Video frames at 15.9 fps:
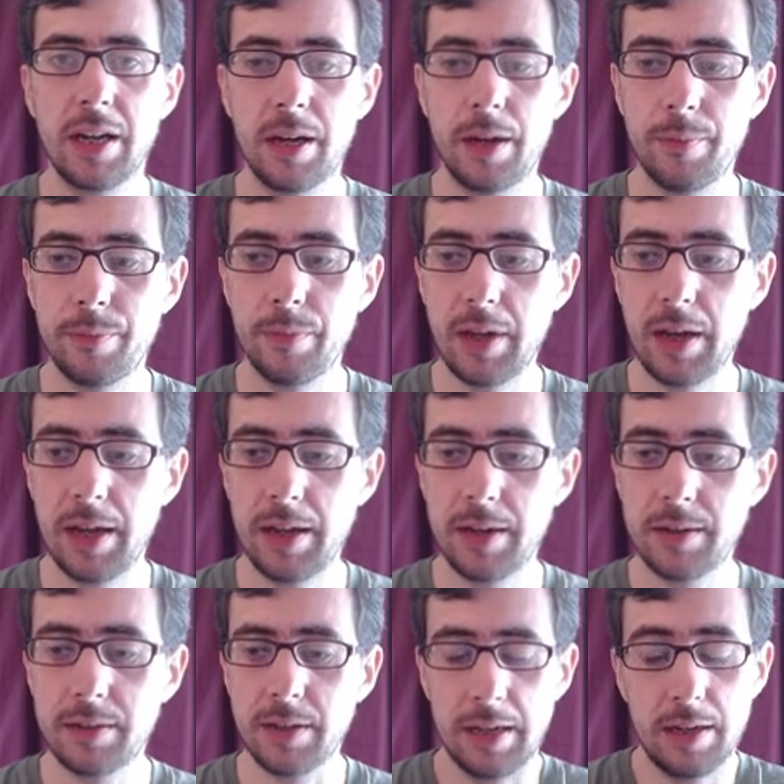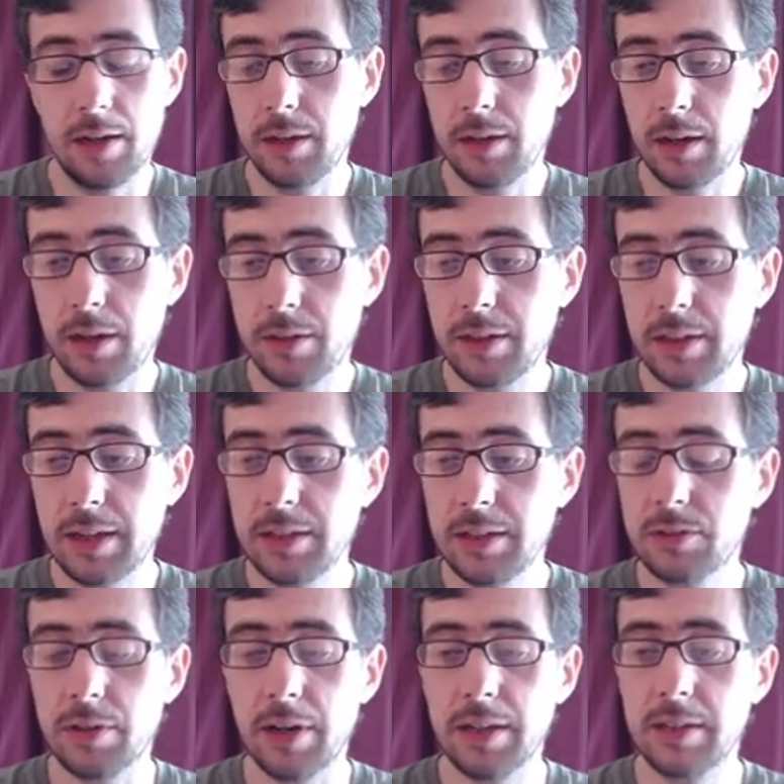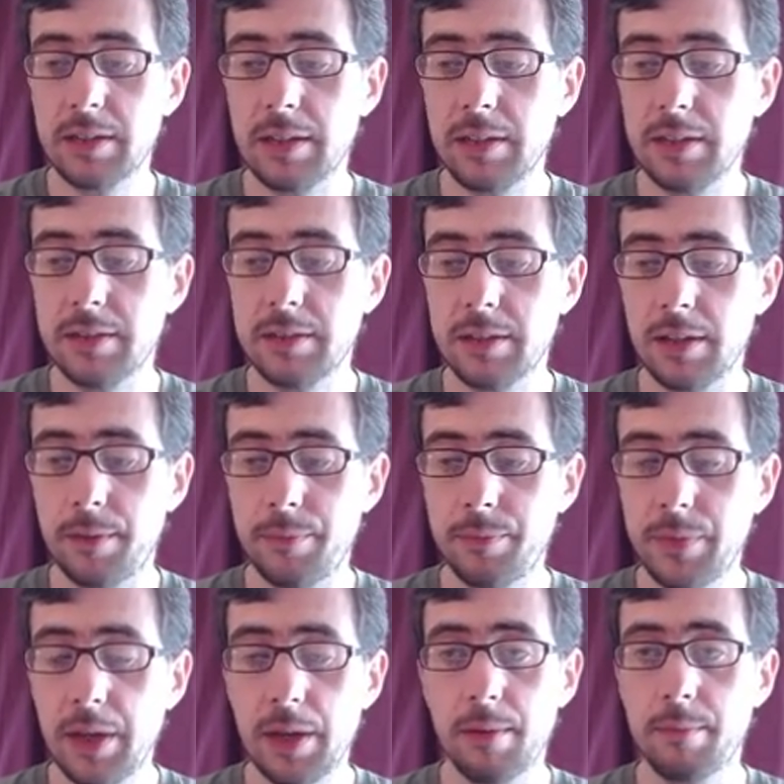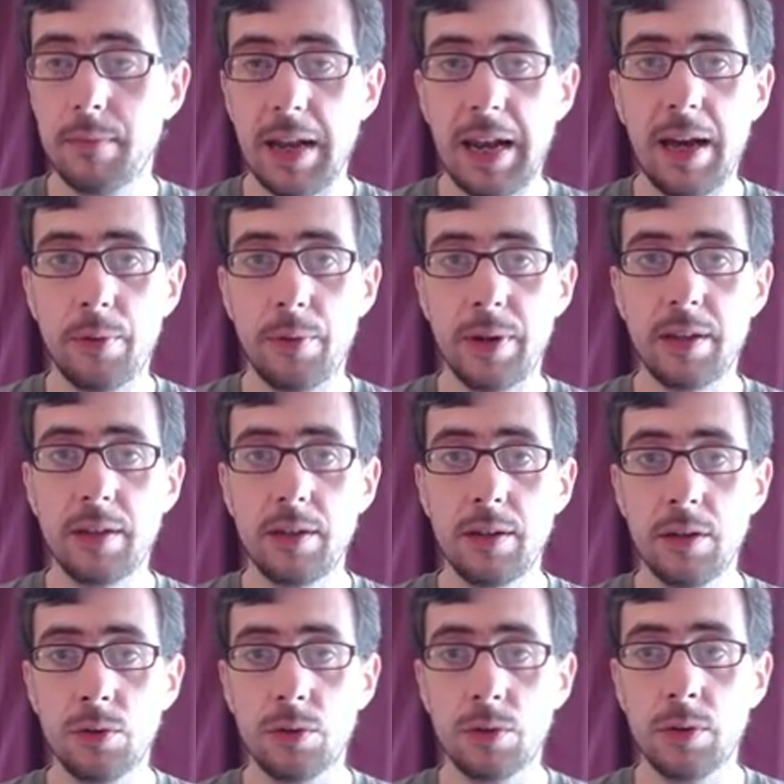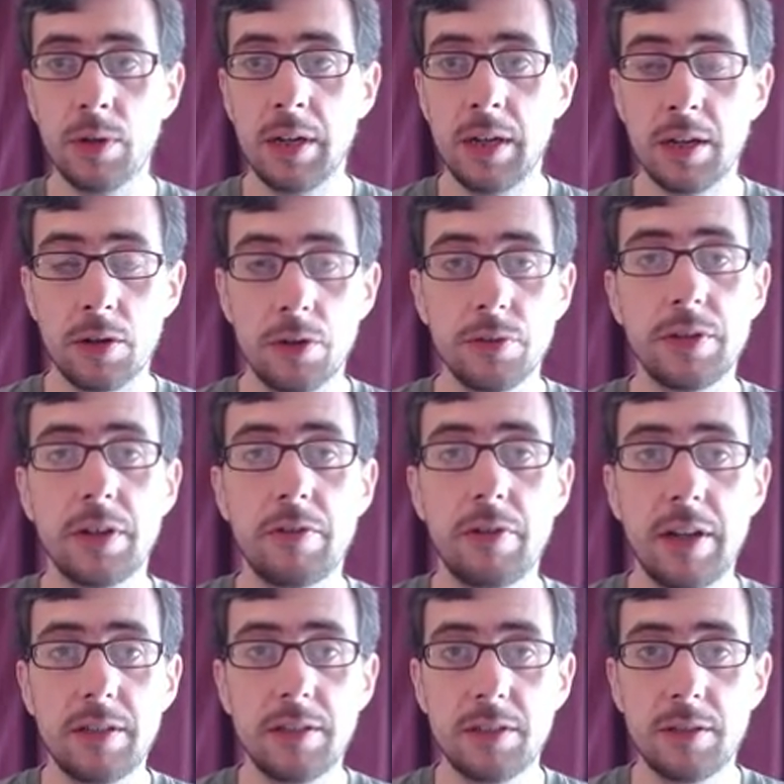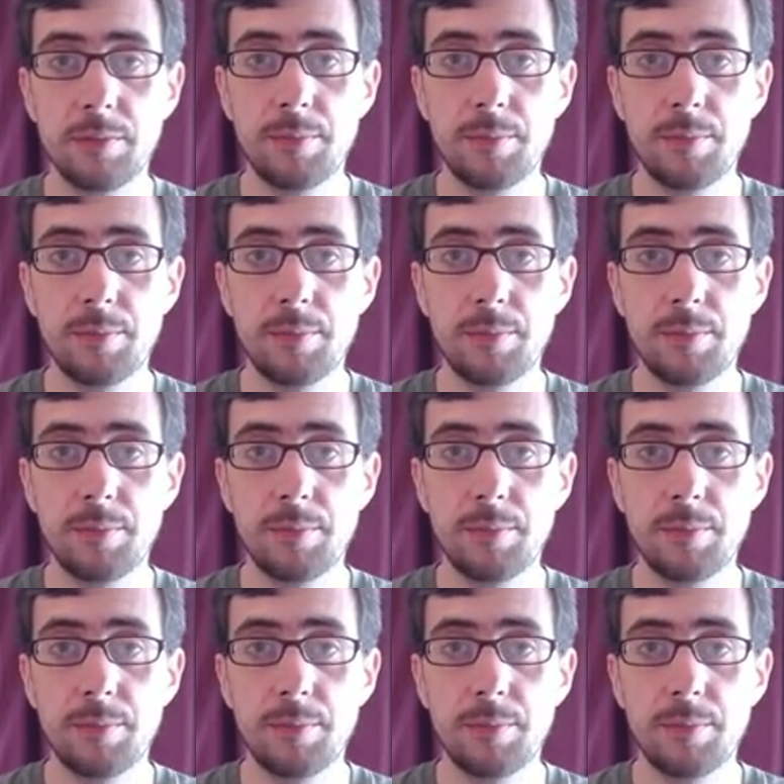um, and and I, I, think that is great and um, yeah allowing your content creators